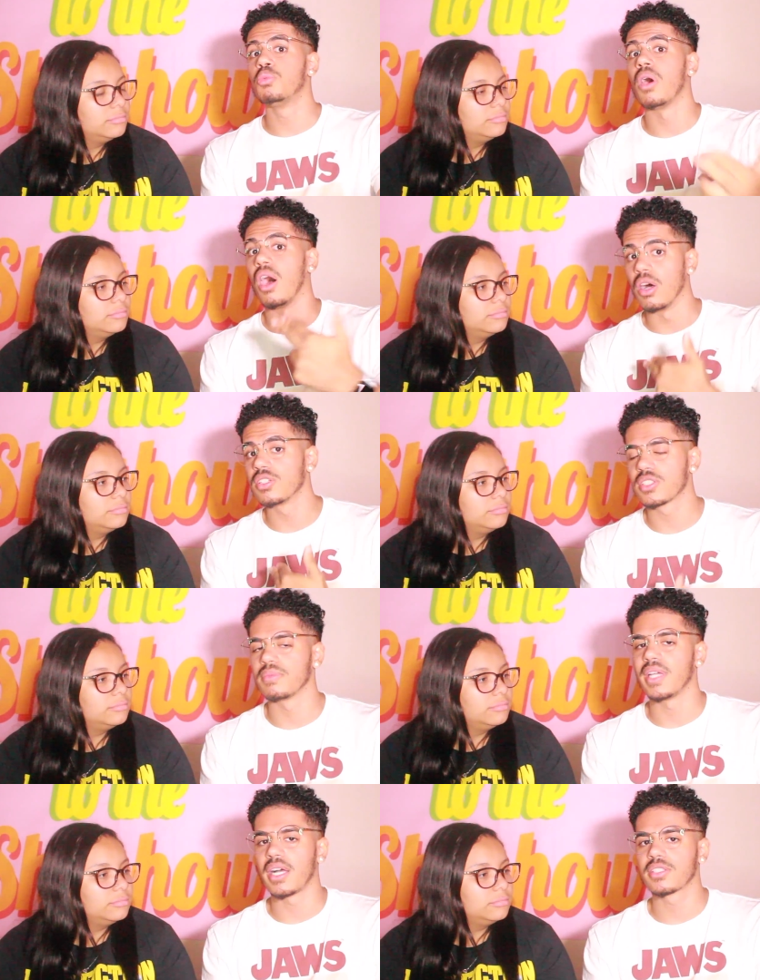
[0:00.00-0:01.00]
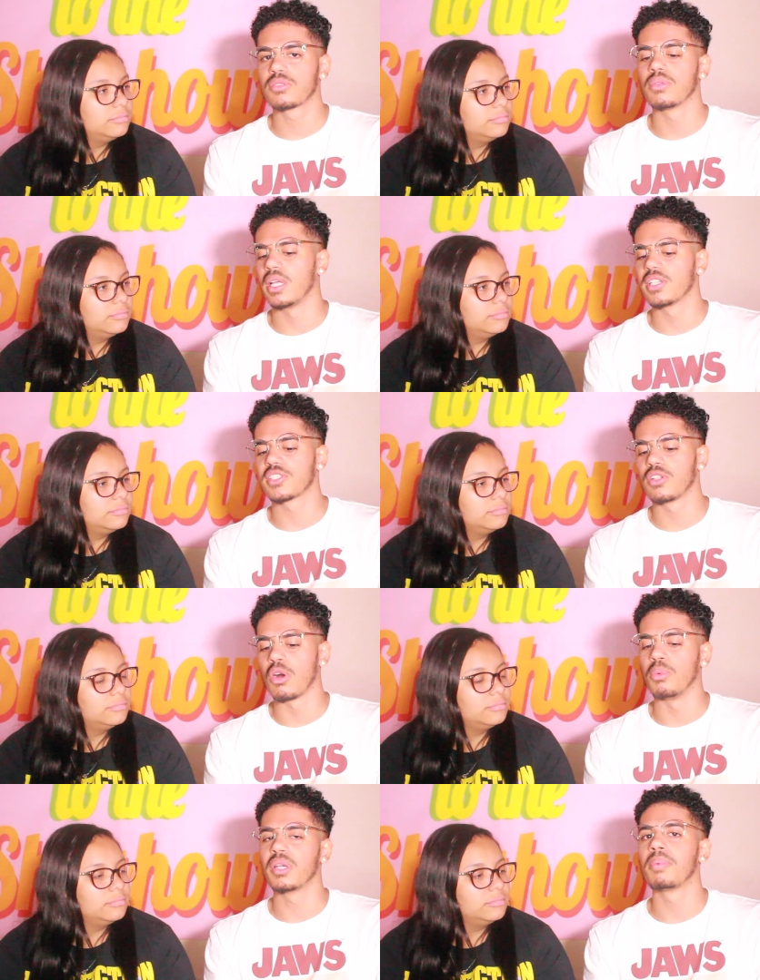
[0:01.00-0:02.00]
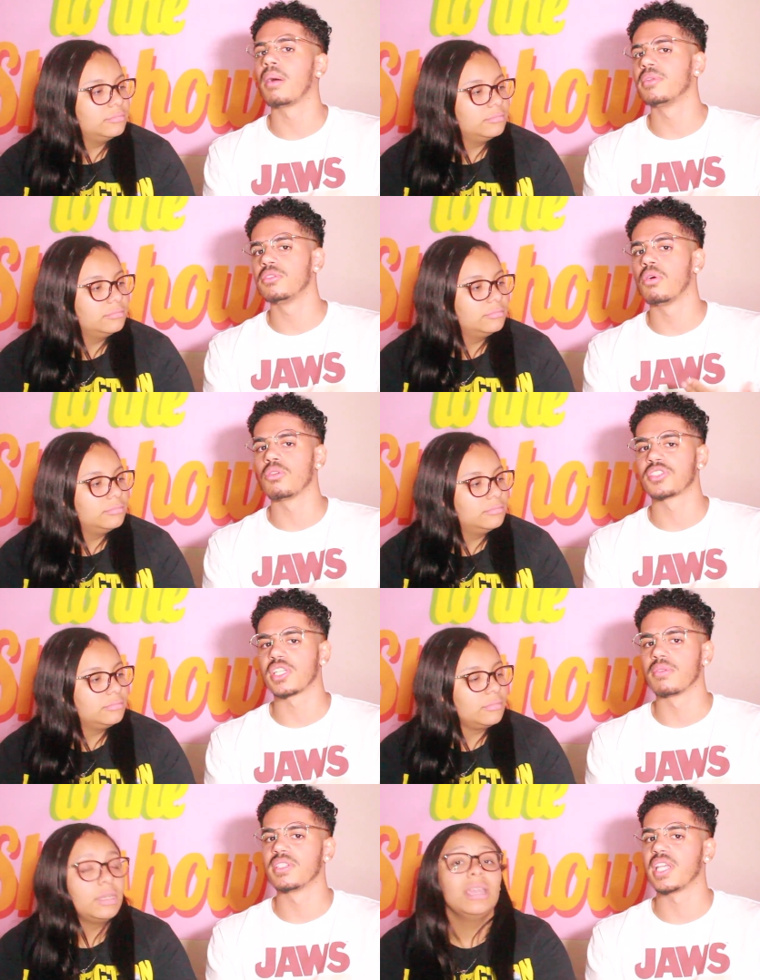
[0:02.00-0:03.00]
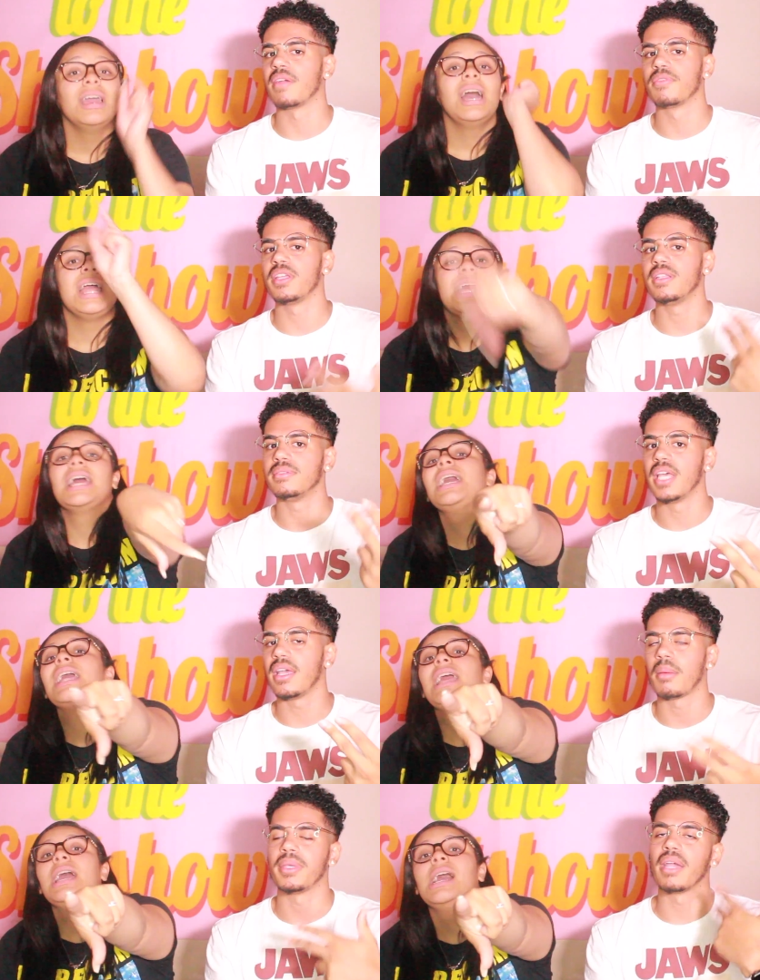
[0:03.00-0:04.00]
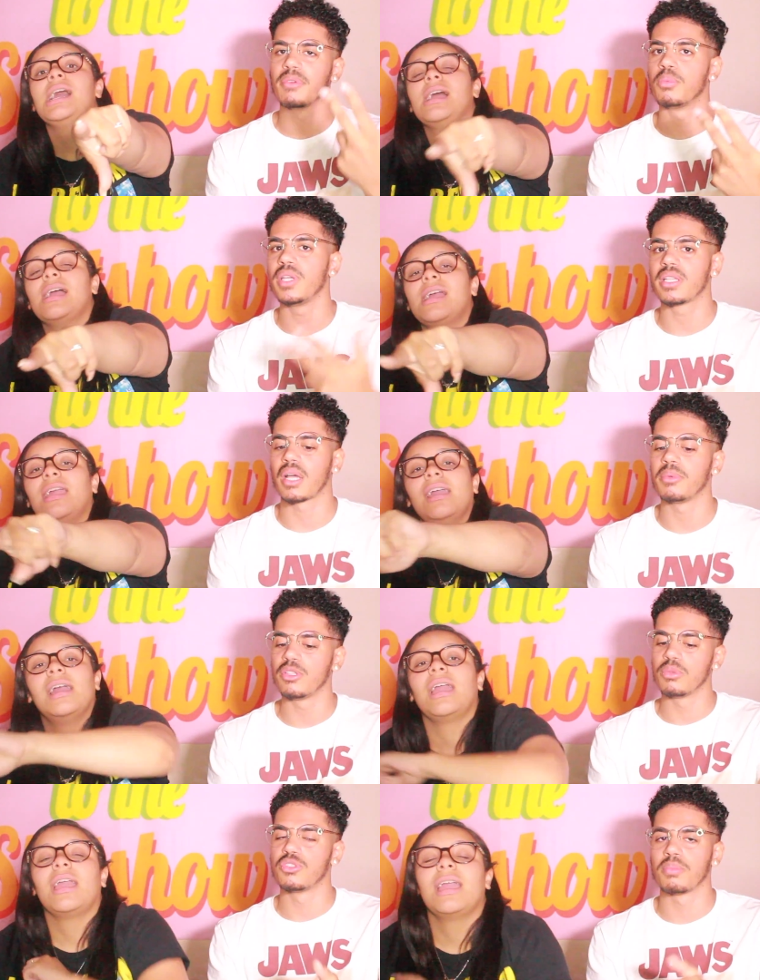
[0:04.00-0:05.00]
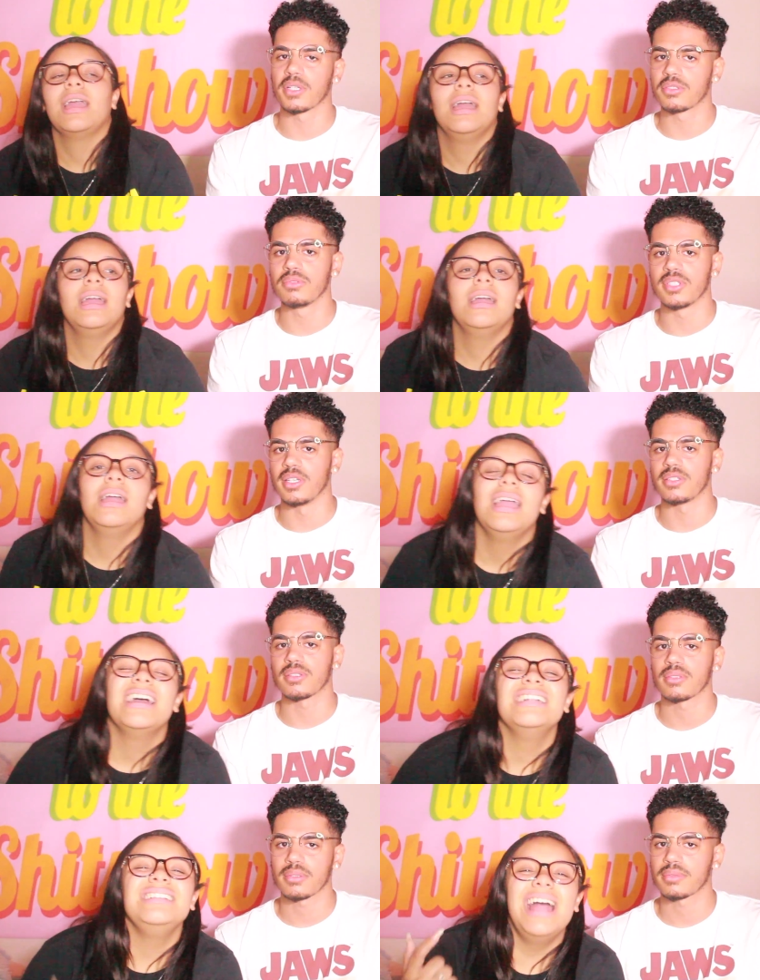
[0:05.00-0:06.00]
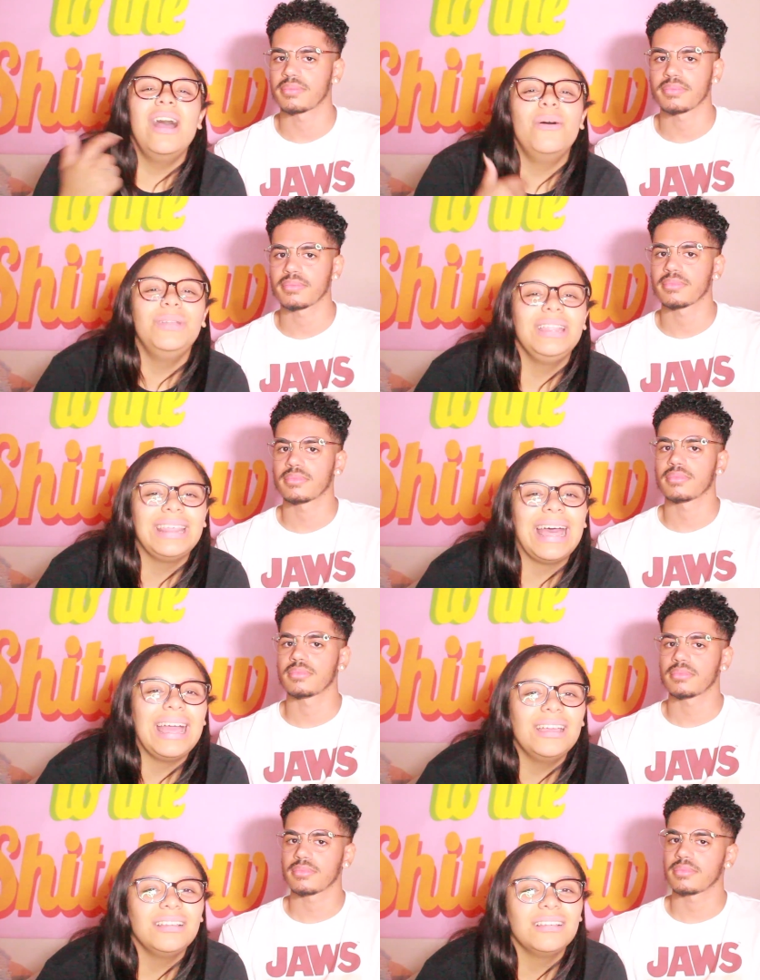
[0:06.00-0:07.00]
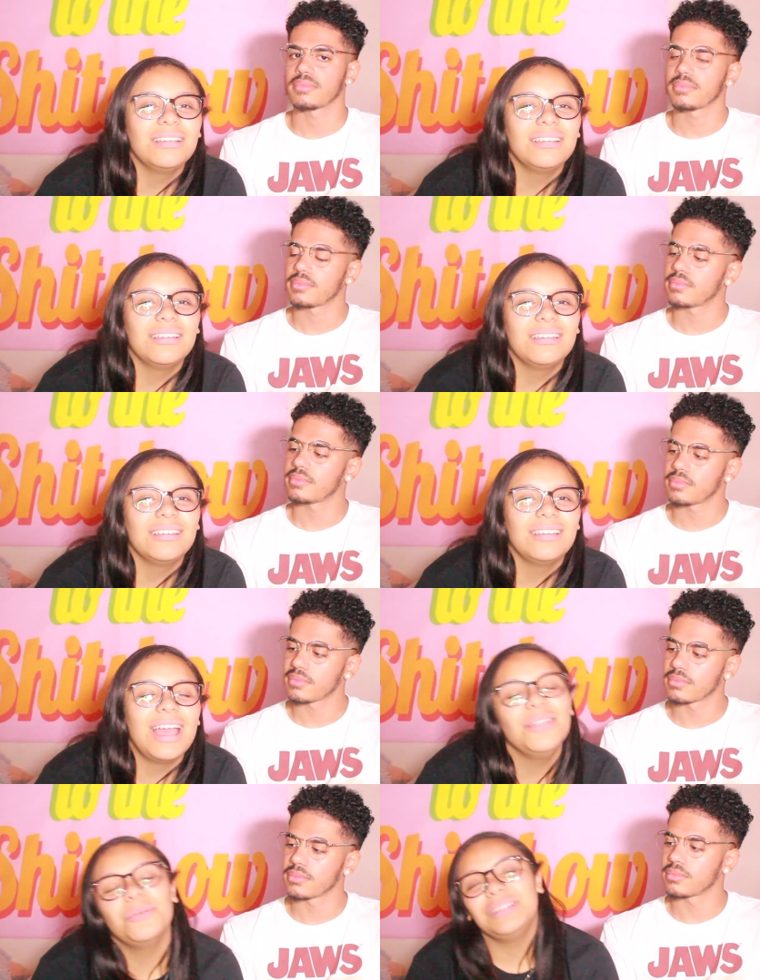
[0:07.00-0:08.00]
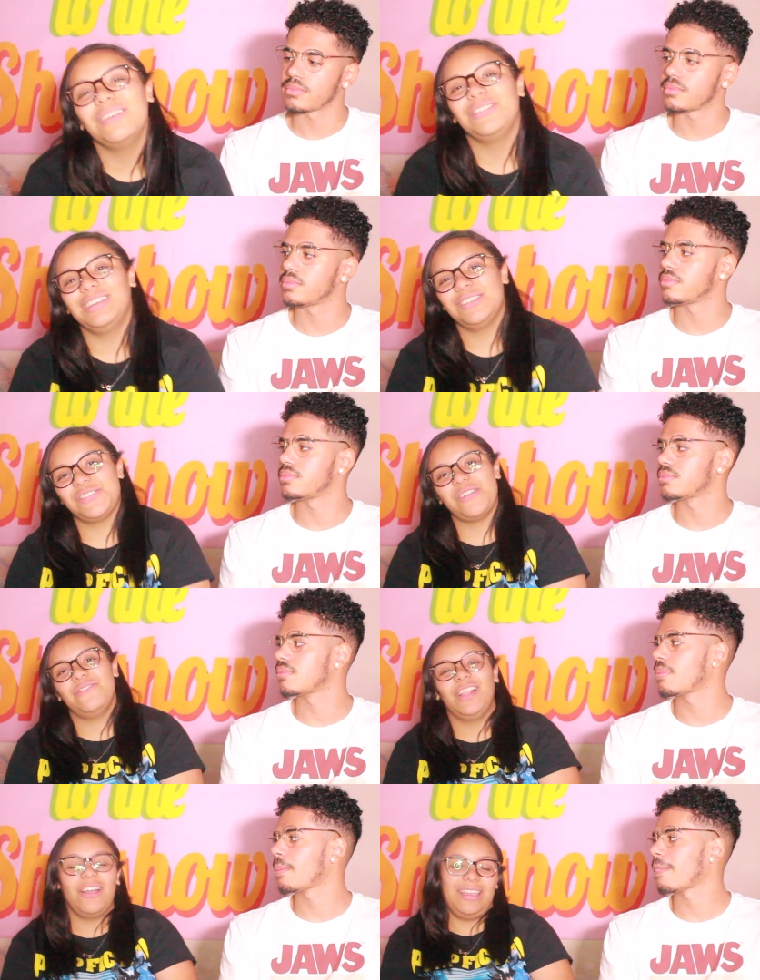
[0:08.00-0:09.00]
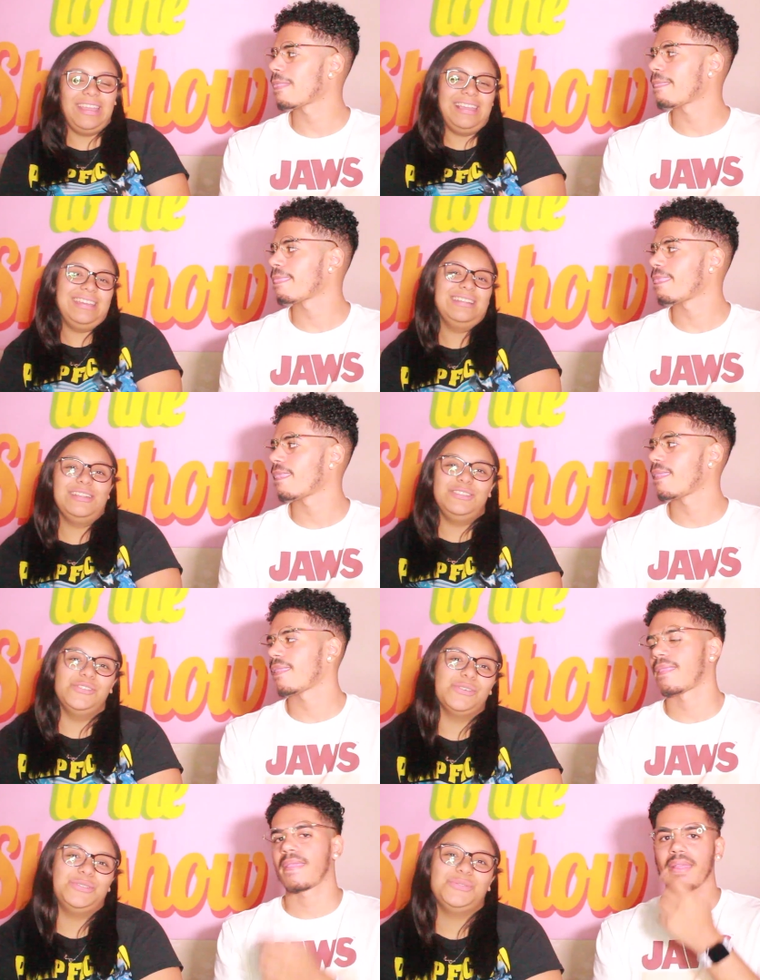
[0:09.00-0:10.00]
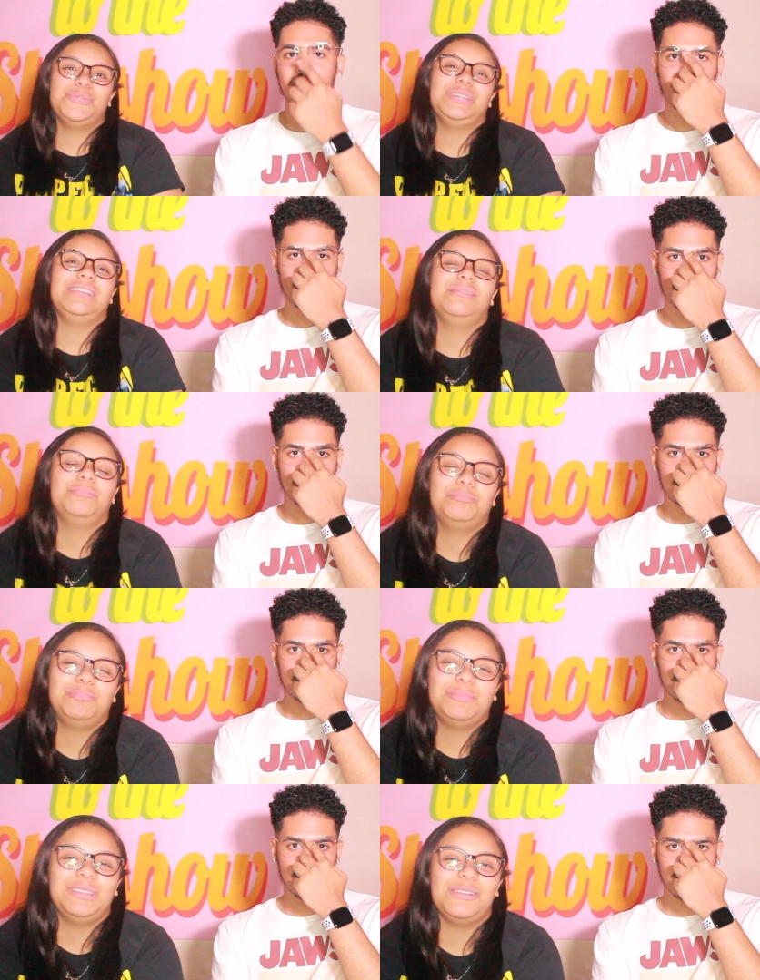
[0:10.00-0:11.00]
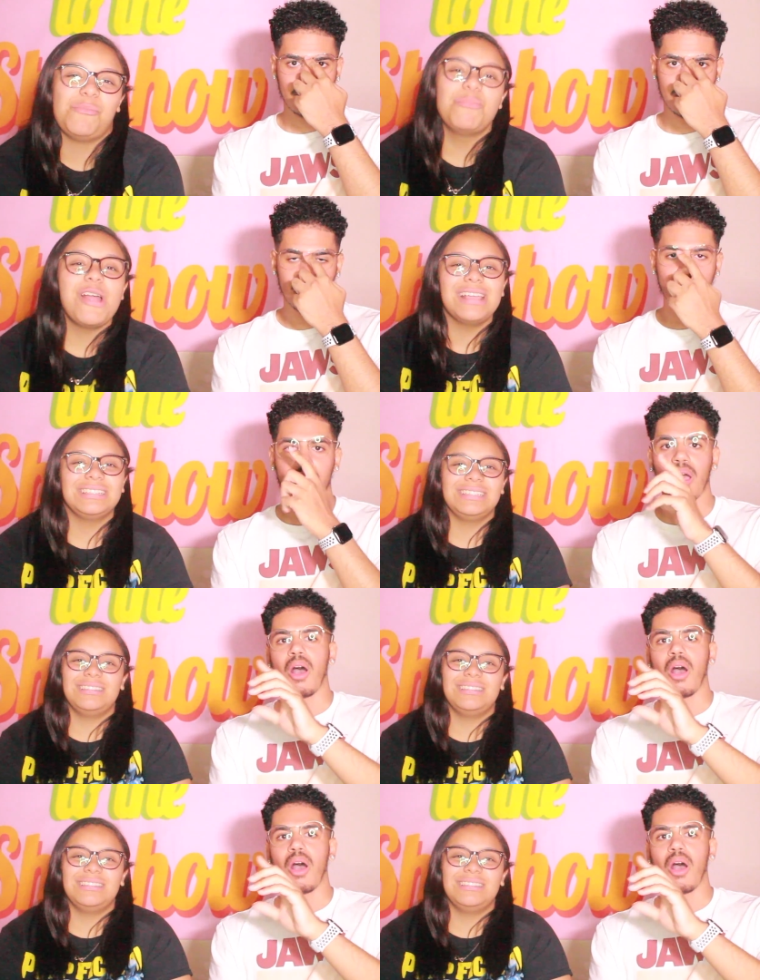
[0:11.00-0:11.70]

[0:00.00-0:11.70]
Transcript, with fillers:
Speaker 1: want us to react to, let us know. We could probably do a whole series every day I mean every week like we do with Tupac Tuesdays.
Speaker 2: Not only that I know we're definitely gonna start vlogging and you know doing little pranks and